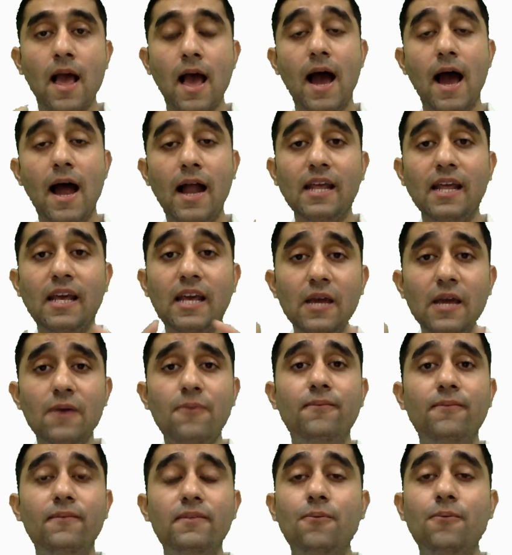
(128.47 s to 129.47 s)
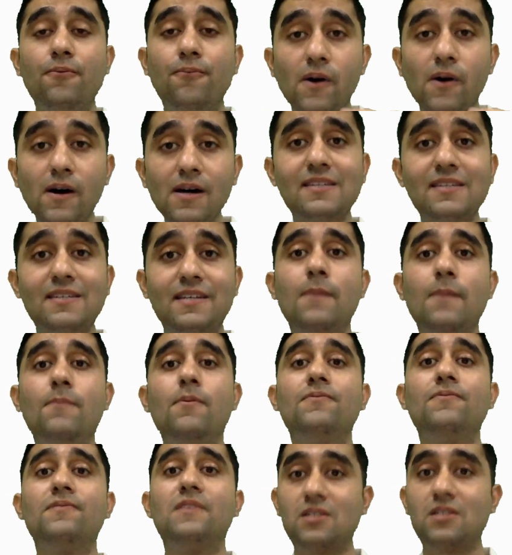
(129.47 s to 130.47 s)
And if the first step
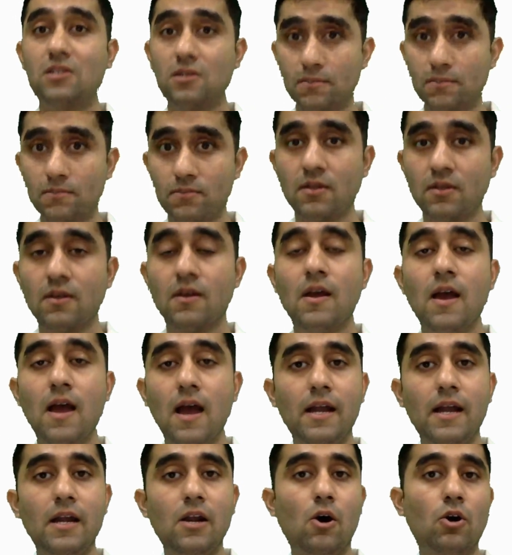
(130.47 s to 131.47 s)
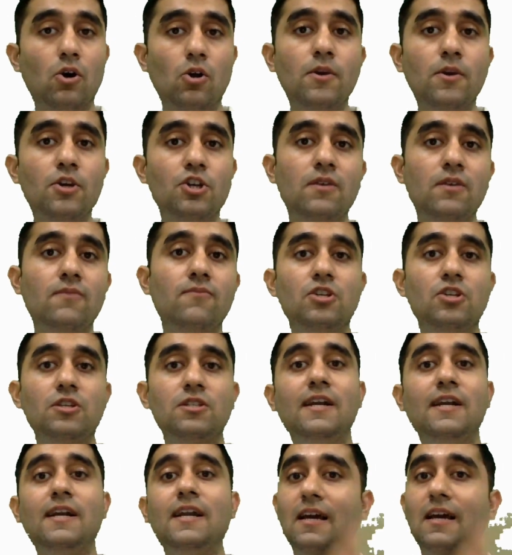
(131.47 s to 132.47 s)
of systems and automation, which is
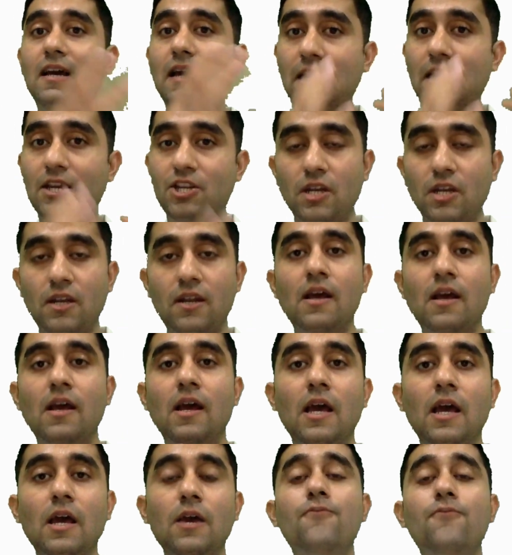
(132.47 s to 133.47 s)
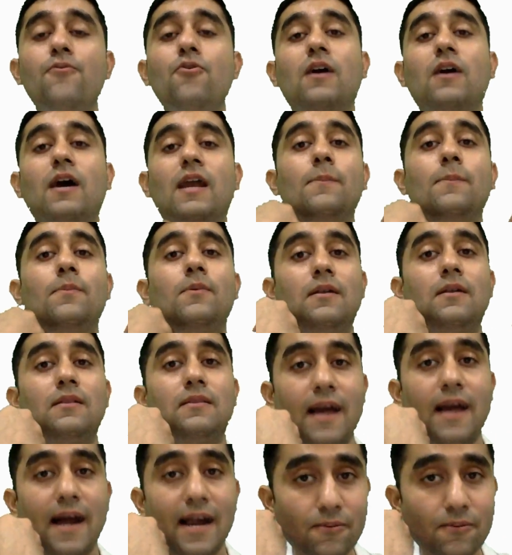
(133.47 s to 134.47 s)
data collection, if you corrupt
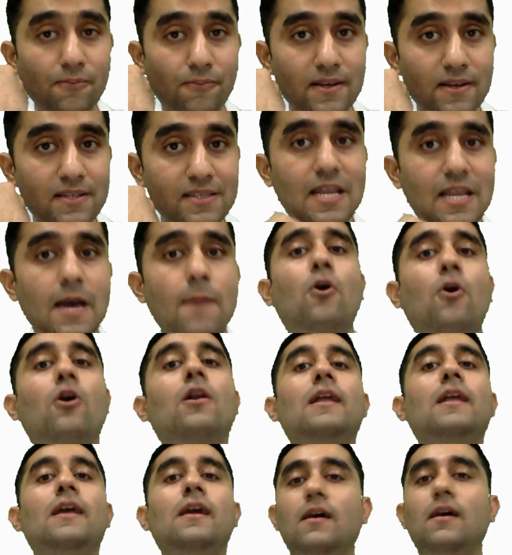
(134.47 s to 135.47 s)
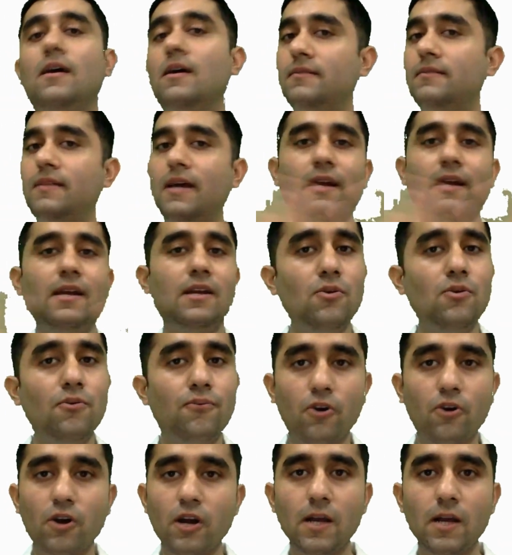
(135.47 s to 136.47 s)
that first step only, then you
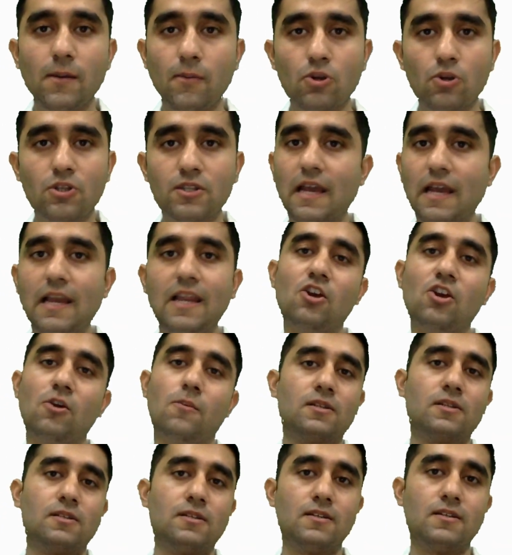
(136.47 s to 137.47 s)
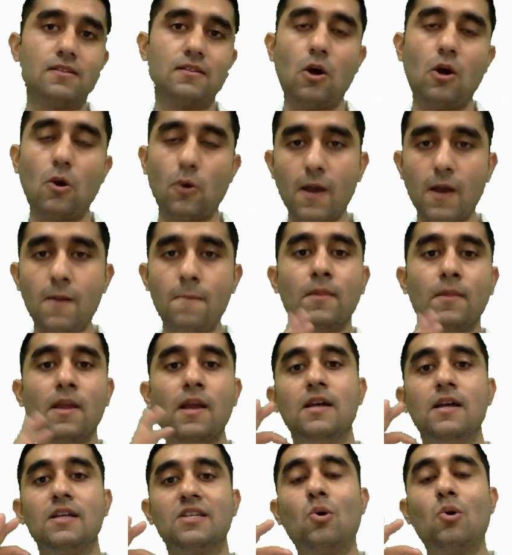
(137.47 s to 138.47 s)
forget about scaling your business, okay?
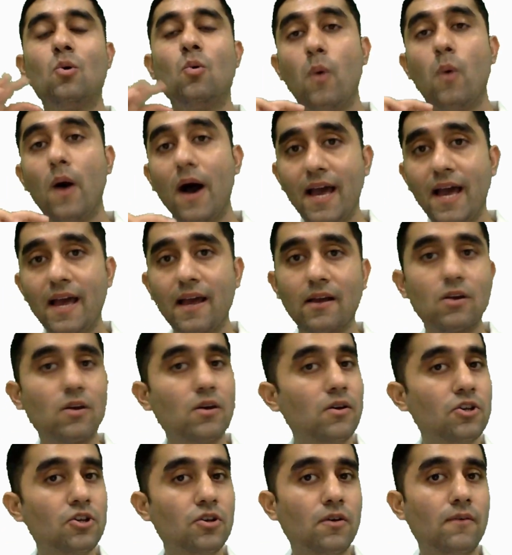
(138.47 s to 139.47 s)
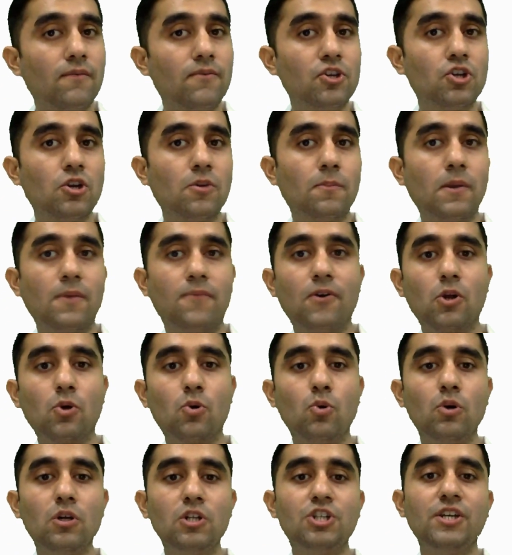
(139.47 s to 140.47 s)
So why we should prefer to
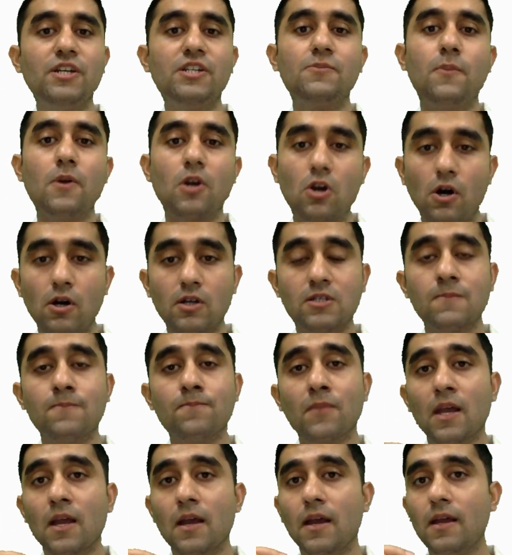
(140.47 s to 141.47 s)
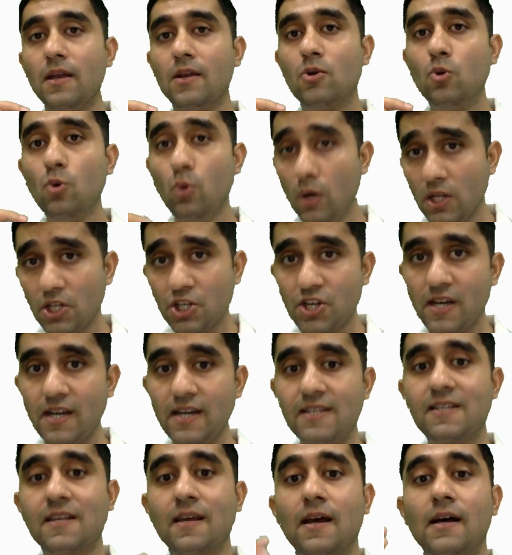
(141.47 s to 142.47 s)
Google Sheets? Because in Google
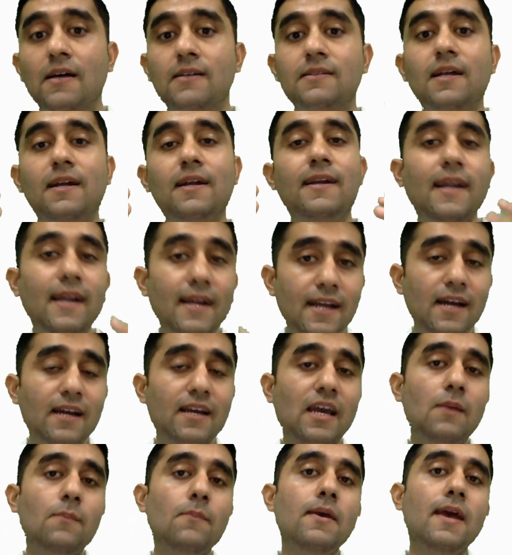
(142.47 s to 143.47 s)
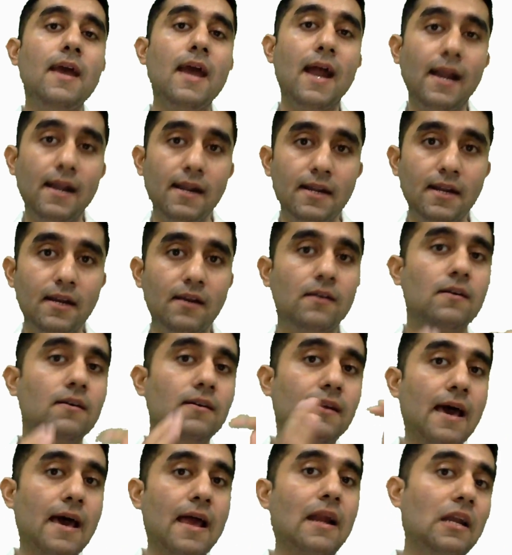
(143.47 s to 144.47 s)
Sheets, the data can be entered
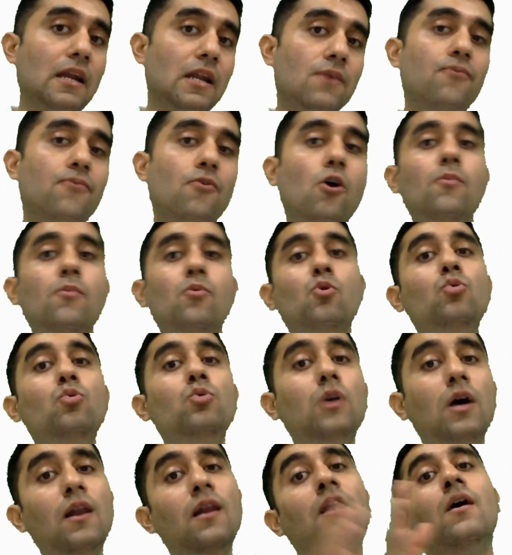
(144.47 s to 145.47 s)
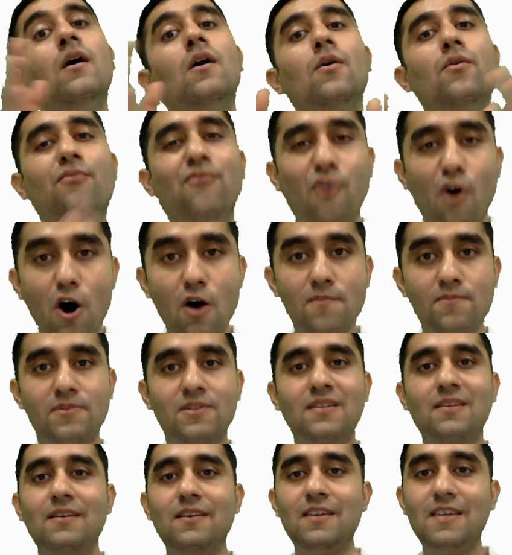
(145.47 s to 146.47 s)
directly from Google
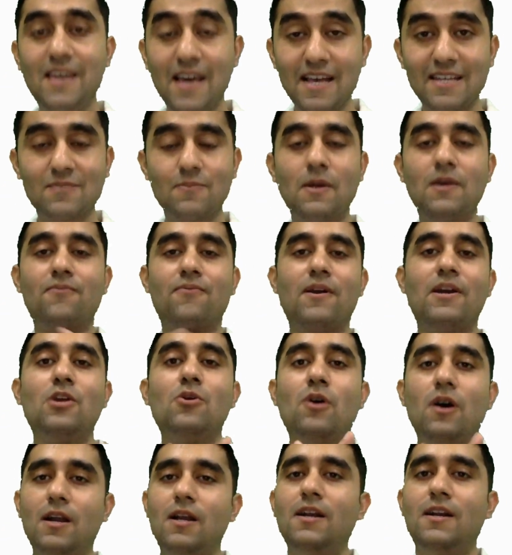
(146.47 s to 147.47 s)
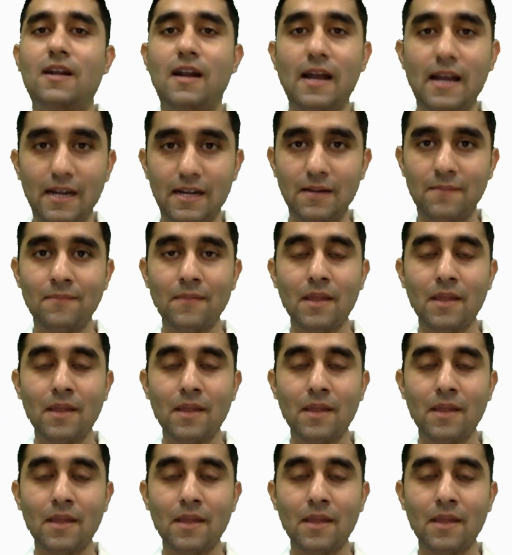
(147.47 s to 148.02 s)
Forms. Yes, my friend, you heard it right.